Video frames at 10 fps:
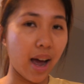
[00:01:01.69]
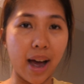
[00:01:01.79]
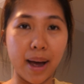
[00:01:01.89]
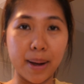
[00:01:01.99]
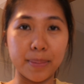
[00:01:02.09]

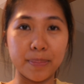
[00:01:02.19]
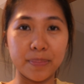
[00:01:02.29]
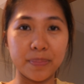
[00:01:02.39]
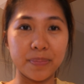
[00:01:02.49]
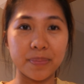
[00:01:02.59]

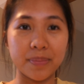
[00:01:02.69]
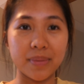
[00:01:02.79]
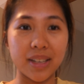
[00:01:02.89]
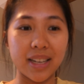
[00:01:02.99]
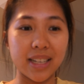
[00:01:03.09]
And
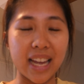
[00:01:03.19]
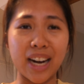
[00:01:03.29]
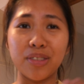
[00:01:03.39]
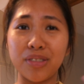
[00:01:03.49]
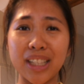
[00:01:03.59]

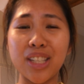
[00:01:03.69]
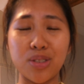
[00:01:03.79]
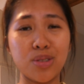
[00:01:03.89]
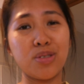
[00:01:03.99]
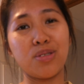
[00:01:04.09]
I really
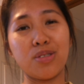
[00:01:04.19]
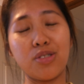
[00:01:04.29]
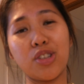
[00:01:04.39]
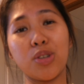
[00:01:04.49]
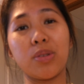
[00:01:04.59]
do
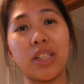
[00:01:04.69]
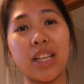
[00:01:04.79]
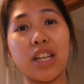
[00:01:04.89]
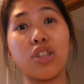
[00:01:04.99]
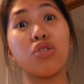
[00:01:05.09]

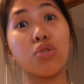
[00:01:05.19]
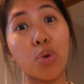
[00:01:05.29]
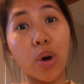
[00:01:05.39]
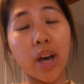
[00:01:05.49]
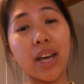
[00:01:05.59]
genuinely
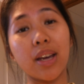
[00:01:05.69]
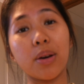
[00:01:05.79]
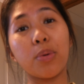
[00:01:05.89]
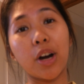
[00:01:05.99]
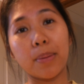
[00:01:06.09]
enjoy
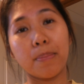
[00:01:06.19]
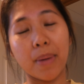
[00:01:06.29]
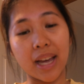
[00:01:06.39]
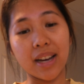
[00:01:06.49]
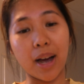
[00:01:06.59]
wearing
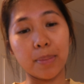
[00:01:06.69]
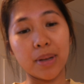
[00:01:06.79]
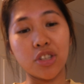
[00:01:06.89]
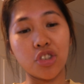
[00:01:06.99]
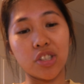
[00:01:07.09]
makeup.
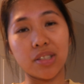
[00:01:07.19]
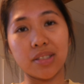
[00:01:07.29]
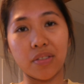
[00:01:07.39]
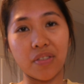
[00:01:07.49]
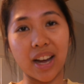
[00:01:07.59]
It's just
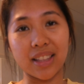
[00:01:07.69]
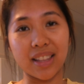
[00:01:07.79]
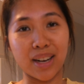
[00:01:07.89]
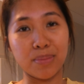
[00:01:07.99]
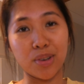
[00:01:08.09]
the fact
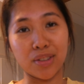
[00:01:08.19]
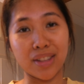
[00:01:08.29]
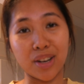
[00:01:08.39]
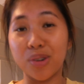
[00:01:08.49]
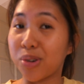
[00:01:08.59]
that I'm not
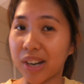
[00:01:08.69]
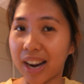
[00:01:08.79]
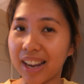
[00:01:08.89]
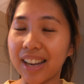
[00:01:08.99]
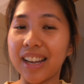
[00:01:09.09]
that good at
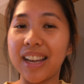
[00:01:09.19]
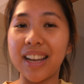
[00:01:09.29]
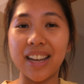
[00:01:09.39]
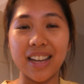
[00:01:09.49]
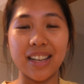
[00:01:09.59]
it
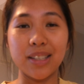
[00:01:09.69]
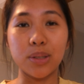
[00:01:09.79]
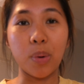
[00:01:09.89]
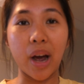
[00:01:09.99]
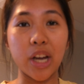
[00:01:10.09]
is
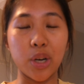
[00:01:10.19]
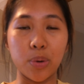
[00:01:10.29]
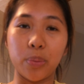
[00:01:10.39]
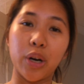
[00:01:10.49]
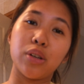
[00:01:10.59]
why I
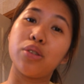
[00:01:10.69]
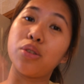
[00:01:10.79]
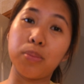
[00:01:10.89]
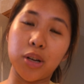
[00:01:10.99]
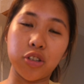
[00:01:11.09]
don't wear
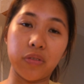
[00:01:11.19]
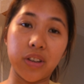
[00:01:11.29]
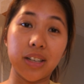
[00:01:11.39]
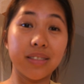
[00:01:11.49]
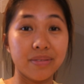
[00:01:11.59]
too much of
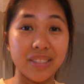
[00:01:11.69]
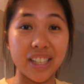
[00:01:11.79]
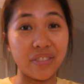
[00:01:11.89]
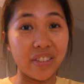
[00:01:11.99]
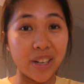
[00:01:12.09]
it.
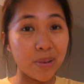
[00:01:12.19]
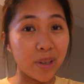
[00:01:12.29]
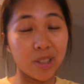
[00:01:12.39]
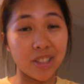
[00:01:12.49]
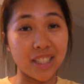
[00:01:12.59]
If
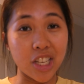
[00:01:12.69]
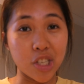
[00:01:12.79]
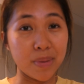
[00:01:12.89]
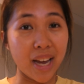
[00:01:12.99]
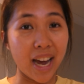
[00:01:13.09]
anyone could
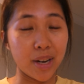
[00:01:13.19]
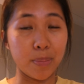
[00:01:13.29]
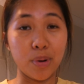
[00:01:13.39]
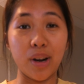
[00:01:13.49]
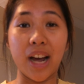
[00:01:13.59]
teach me how to
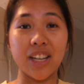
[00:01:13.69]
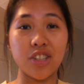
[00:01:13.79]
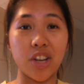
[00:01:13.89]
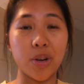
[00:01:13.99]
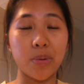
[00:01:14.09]
put
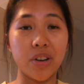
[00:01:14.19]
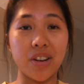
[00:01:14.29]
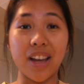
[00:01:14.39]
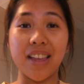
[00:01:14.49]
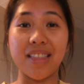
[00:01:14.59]
eyeshadow
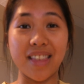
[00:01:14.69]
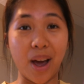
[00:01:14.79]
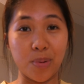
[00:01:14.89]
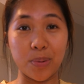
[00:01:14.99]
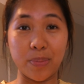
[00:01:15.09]
on,
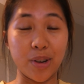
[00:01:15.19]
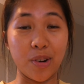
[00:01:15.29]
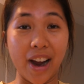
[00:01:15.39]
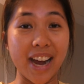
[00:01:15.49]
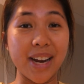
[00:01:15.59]
that would be
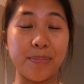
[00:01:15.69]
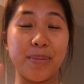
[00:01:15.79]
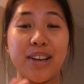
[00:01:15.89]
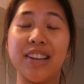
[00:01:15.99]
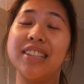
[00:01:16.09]
great
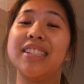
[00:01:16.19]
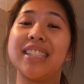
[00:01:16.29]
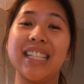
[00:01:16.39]
because